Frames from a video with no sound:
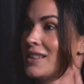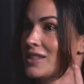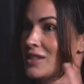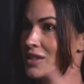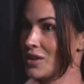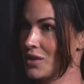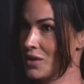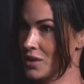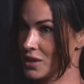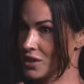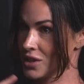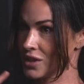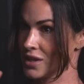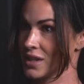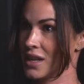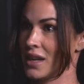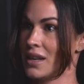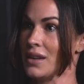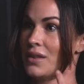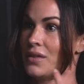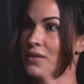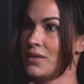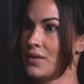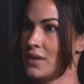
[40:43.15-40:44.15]
And so it just
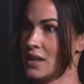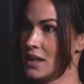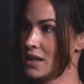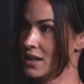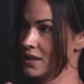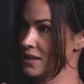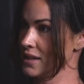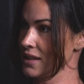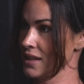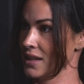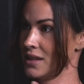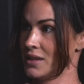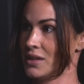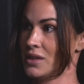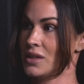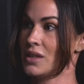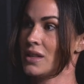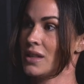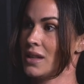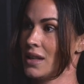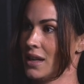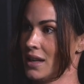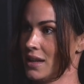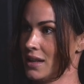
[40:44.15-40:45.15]
kind of feeds
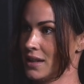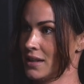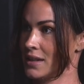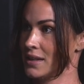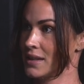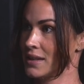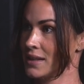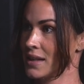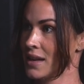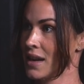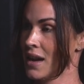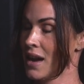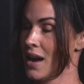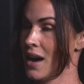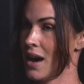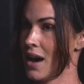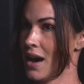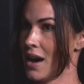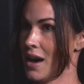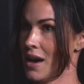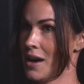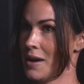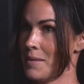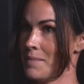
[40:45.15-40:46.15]
into this.
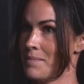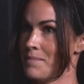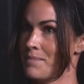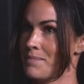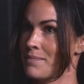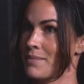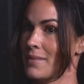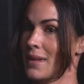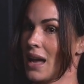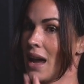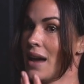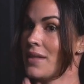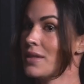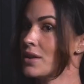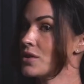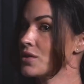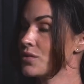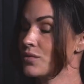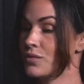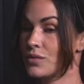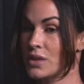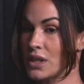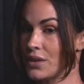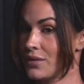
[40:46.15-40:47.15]
And there's
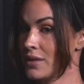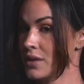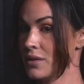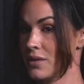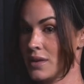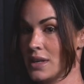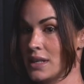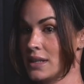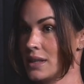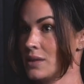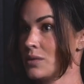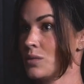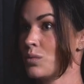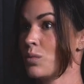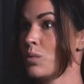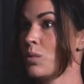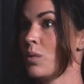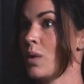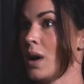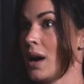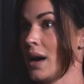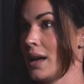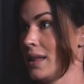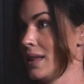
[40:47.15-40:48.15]
different reasons
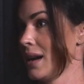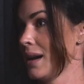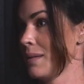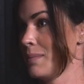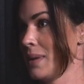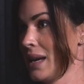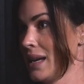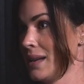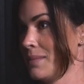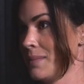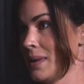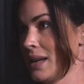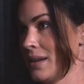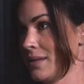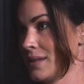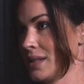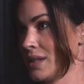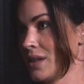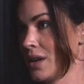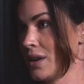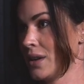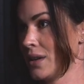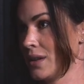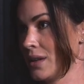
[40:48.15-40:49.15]
why that pain may have
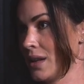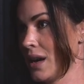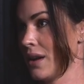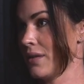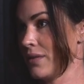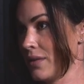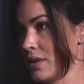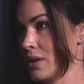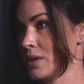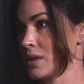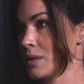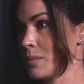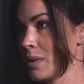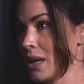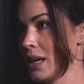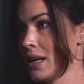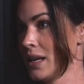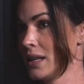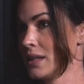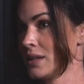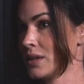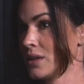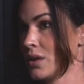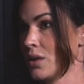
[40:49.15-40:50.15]
started in that first
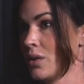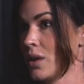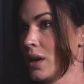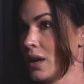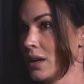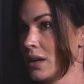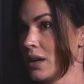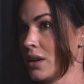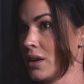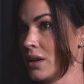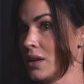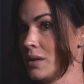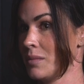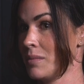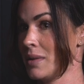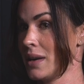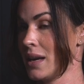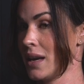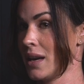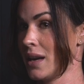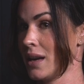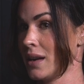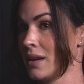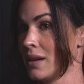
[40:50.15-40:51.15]
place. So it could
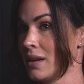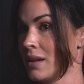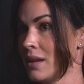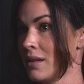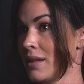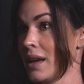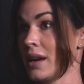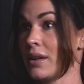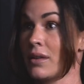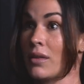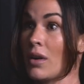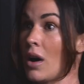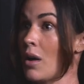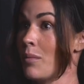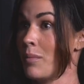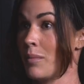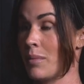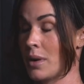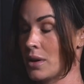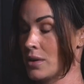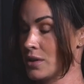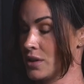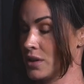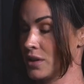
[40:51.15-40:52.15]
be like,
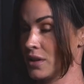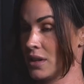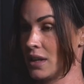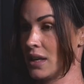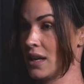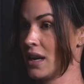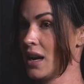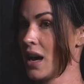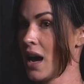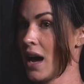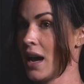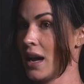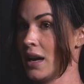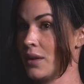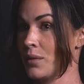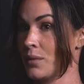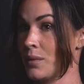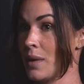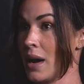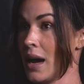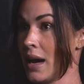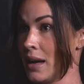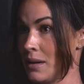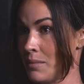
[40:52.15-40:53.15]
personally, I
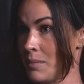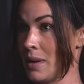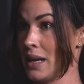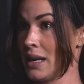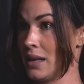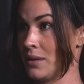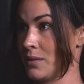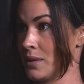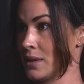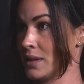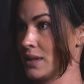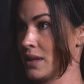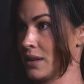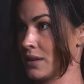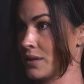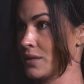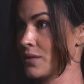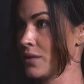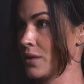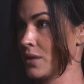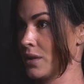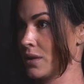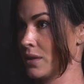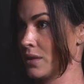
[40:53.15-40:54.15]
had pain with sex
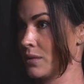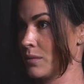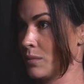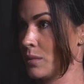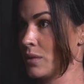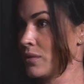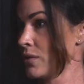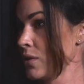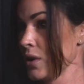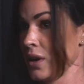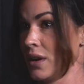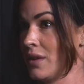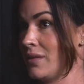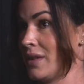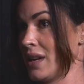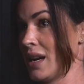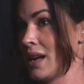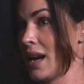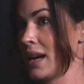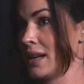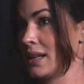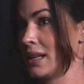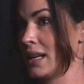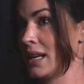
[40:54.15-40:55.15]
before I even
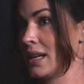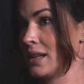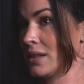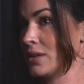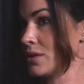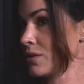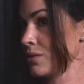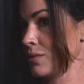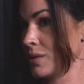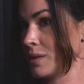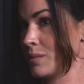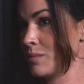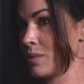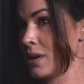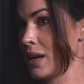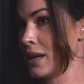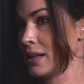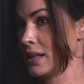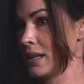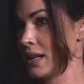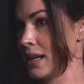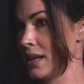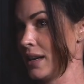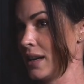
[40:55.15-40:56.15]
had kids or was
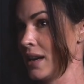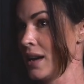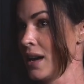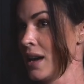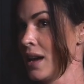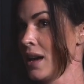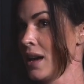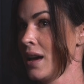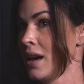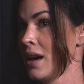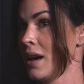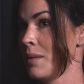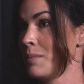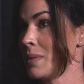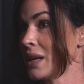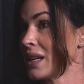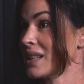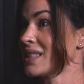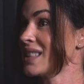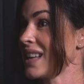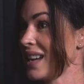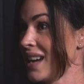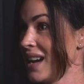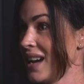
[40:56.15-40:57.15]
pregnant
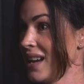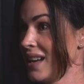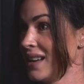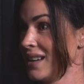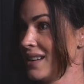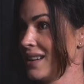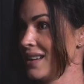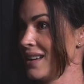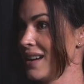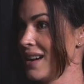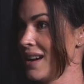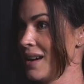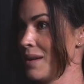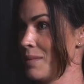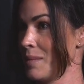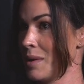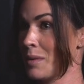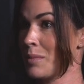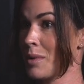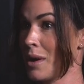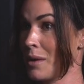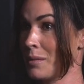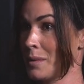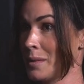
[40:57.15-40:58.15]
because I had a
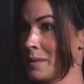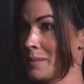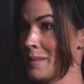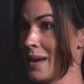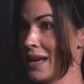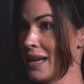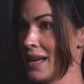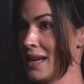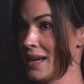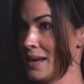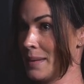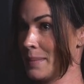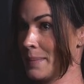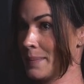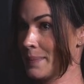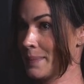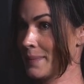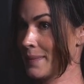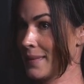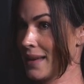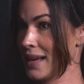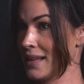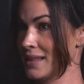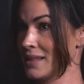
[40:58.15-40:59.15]
problem with my hip.
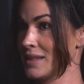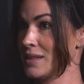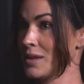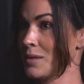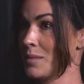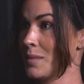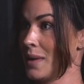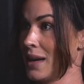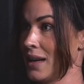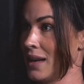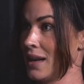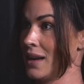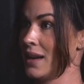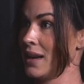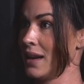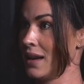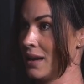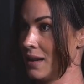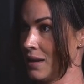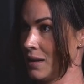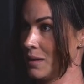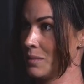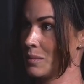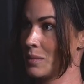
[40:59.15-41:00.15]
And so my
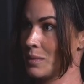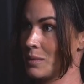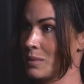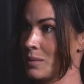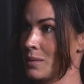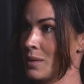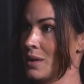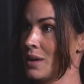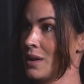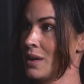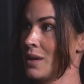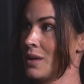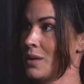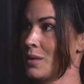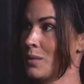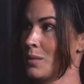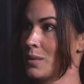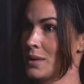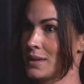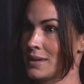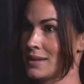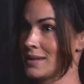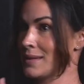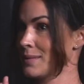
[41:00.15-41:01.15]
hip
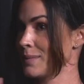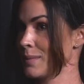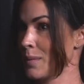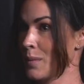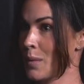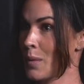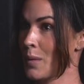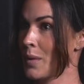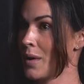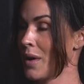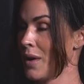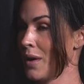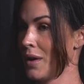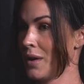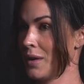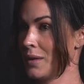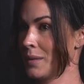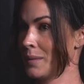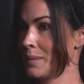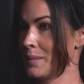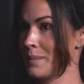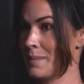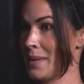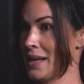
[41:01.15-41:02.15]
was
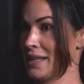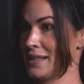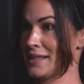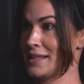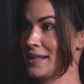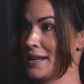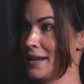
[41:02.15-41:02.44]
all messed